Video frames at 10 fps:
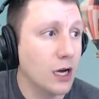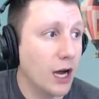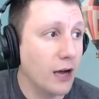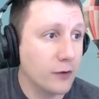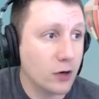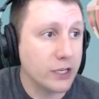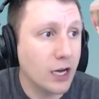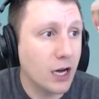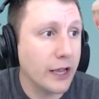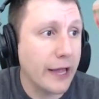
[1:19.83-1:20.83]
I've
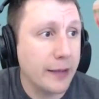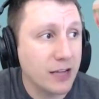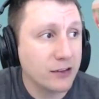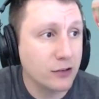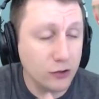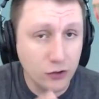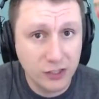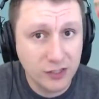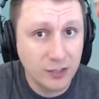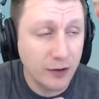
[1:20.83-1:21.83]
already got a masternode.
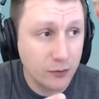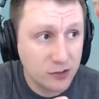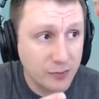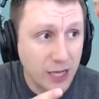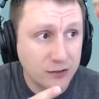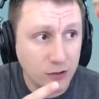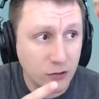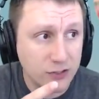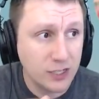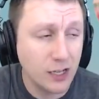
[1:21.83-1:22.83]
You can see my first
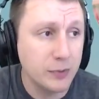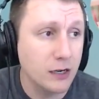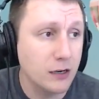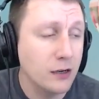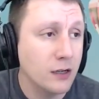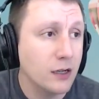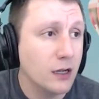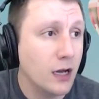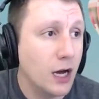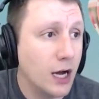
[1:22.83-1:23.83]
masternode set up here.
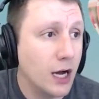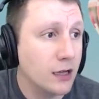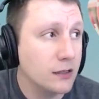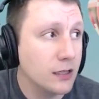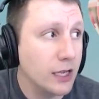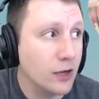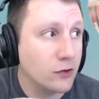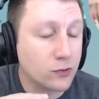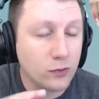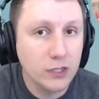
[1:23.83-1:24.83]

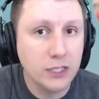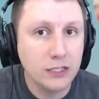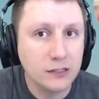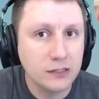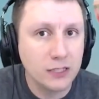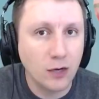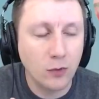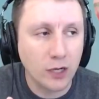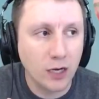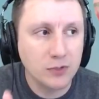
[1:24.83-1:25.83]
It's really easy to
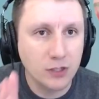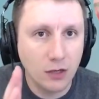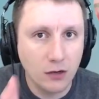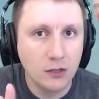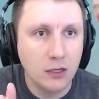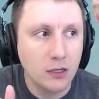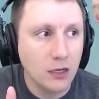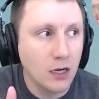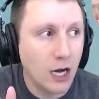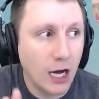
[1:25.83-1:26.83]
set one up, so
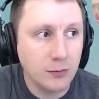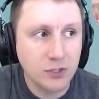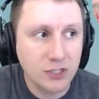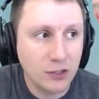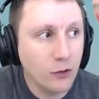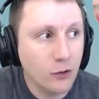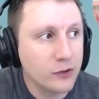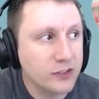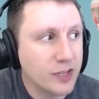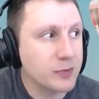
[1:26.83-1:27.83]
I'm just going to go
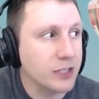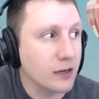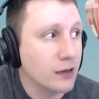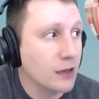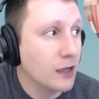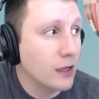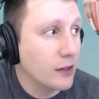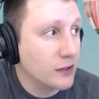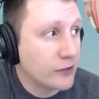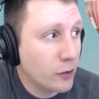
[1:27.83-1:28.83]
through the steps here.
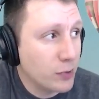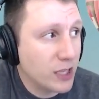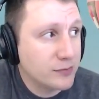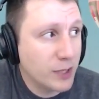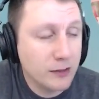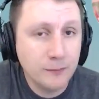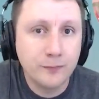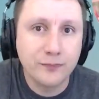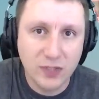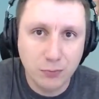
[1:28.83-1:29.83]
This little plus
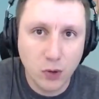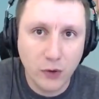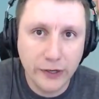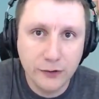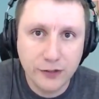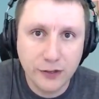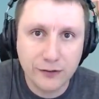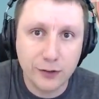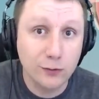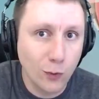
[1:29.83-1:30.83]
button, deploy new
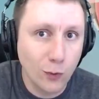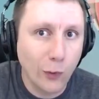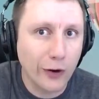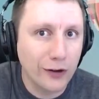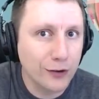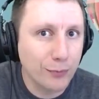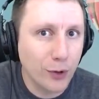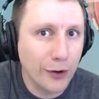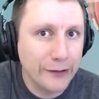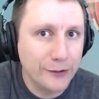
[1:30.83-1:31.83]
server. We're going to
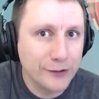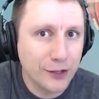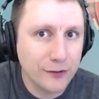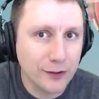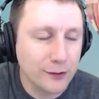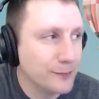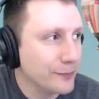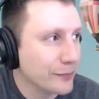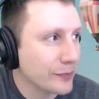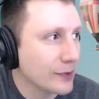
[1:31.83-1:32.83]
deploy a new server.